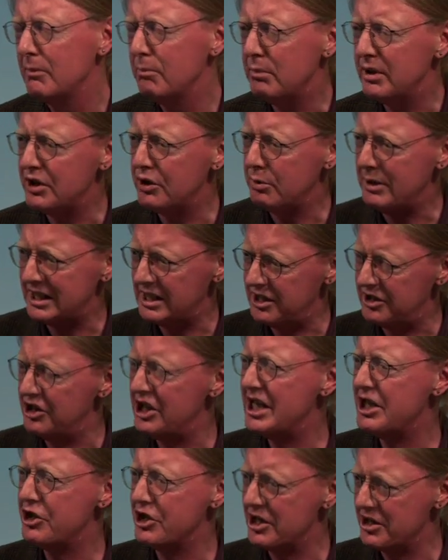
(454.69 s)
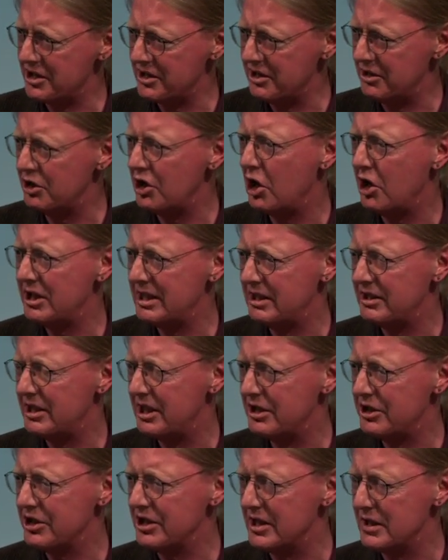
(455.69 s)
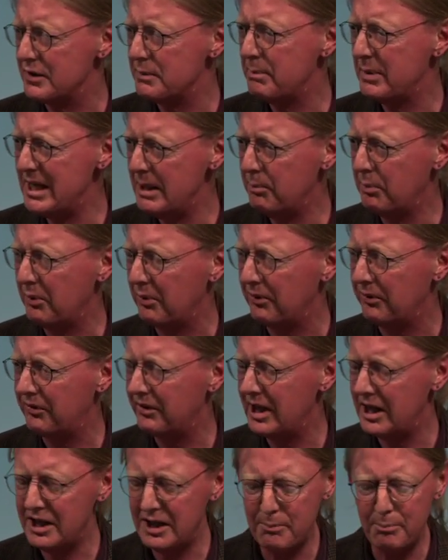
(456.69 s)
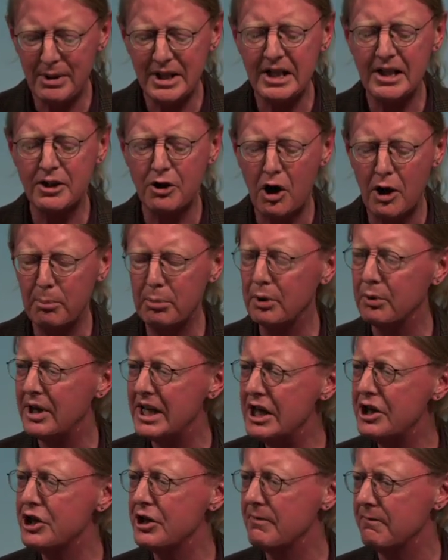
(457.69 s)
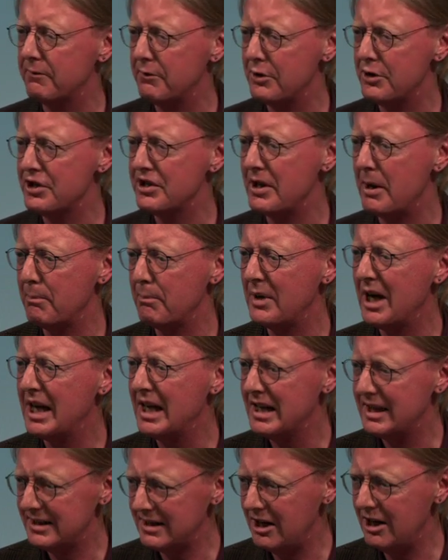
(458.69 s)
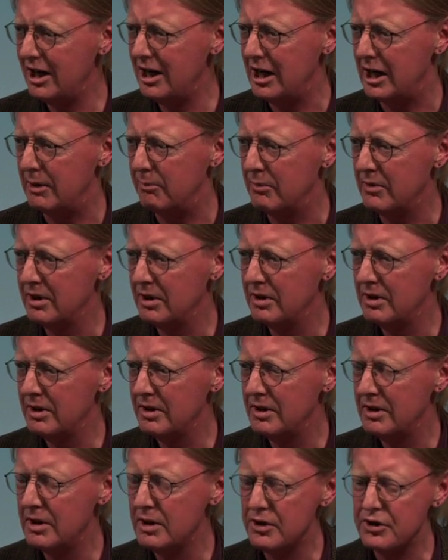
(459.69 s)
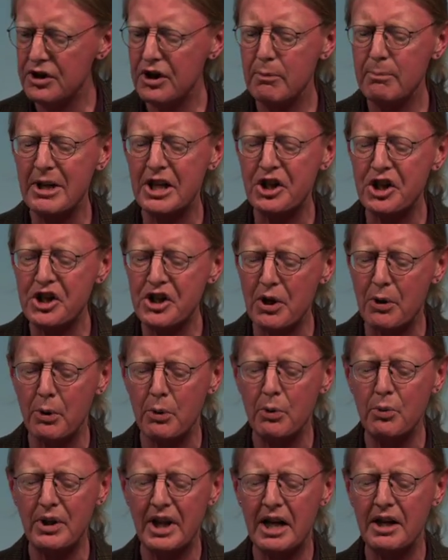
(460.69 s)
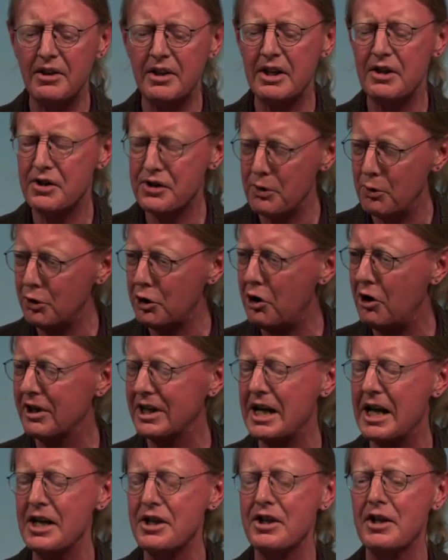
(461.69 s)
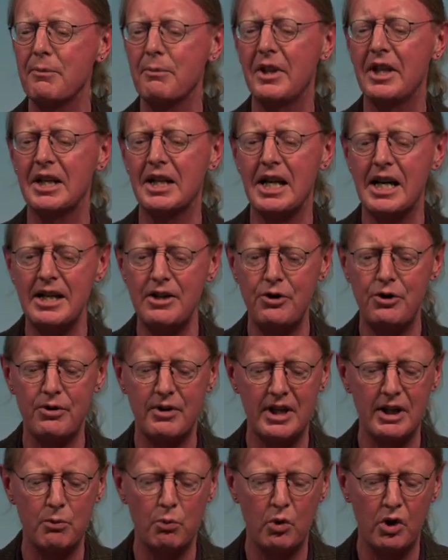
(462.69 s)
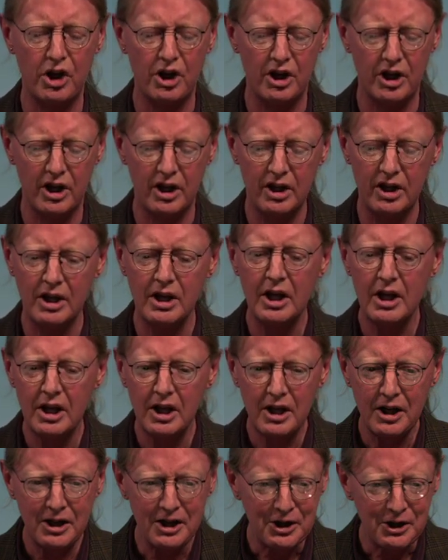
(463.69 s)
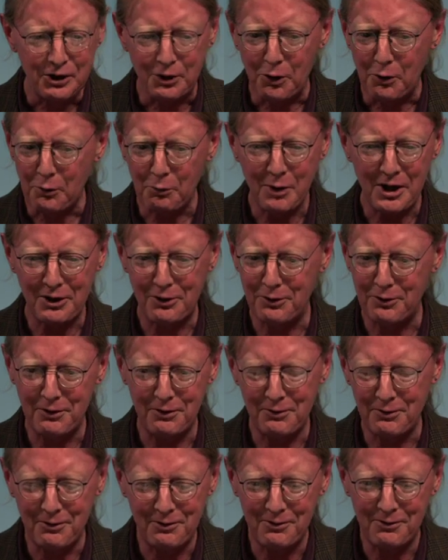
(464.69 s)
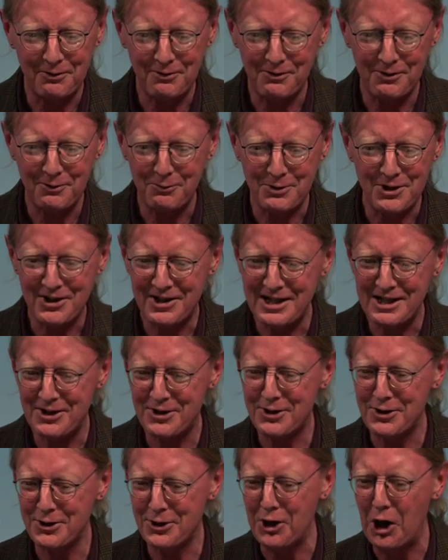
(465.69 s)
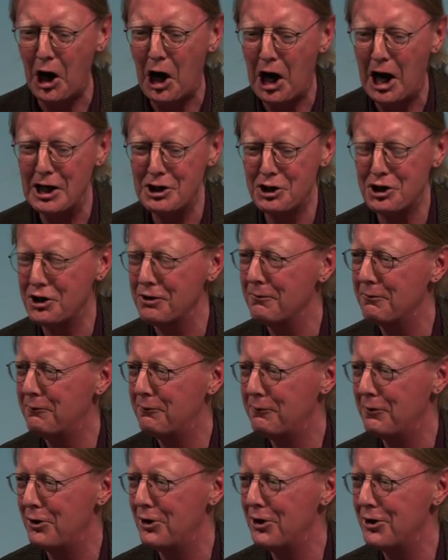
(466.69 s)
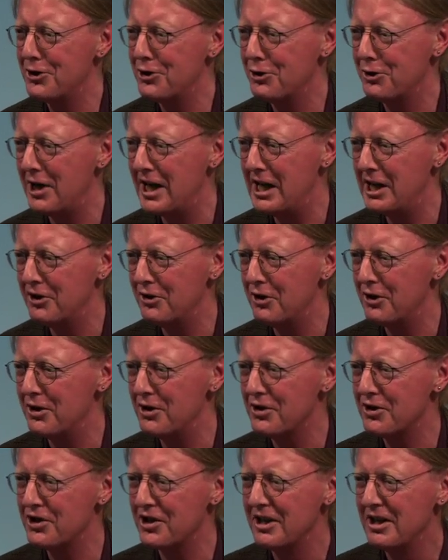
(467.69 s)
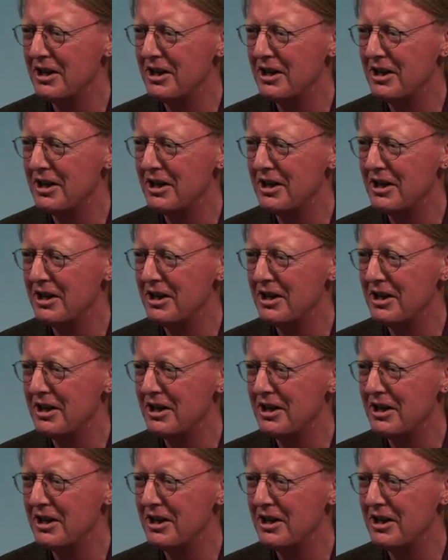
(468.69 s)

between indigenous and non-indigenous peoples that had been in operation for some time. So much so that the so-called custom of the country were, you know, whether it was these Scotch fur traders